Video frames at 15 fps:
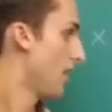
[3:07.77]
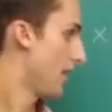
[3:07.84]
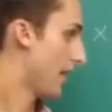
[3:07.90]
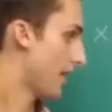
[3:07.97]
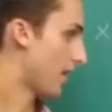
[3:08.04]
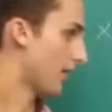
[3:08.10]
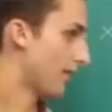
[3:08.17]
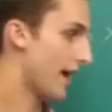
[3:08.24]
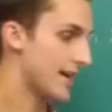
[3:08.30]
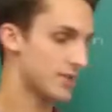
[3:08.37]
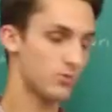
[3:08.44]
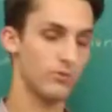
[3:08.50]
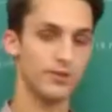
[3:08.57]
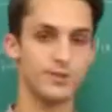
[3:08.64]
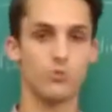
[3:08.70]
And our last
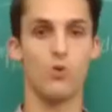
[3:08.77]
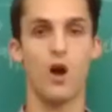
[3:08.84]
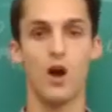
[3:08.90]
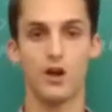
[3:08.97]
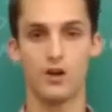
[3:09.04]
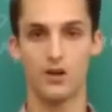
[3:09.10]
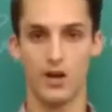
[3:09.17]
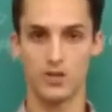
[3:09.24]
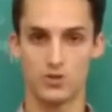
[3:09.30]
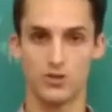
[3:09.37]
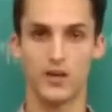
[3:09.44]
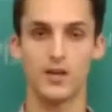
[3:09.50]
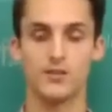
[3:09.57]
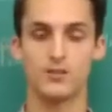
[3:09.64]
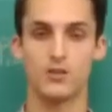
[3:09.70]
one is water, as you
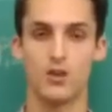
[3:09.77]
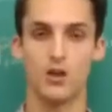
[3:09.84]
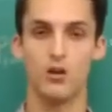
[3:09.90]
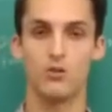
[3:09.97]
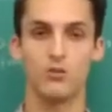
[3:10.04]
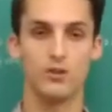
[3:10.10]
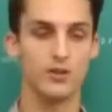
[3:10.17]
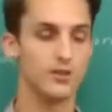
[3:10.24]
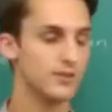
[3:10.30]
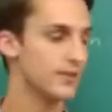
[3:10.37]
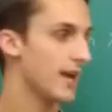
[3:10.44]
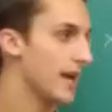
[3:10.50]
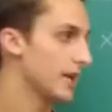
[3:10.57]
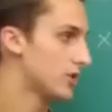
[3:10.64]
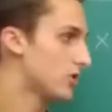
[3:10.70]
guys know, is
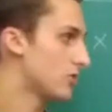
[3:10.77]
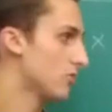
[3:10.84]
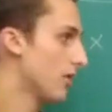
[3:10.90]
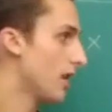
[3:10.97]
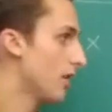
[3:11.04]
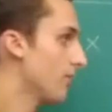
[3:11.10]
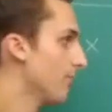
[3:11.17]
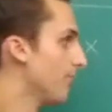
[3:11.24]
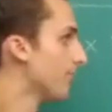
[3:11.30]
H2O.